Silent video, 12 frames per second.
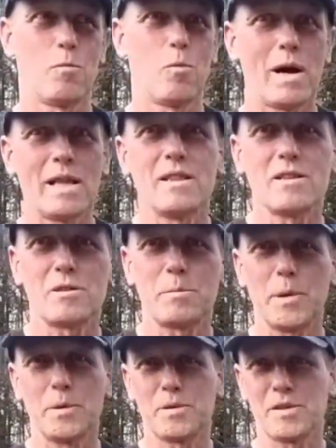When the
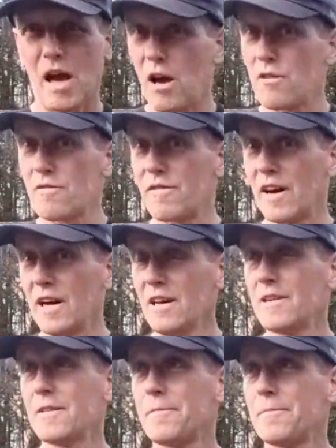spook's over,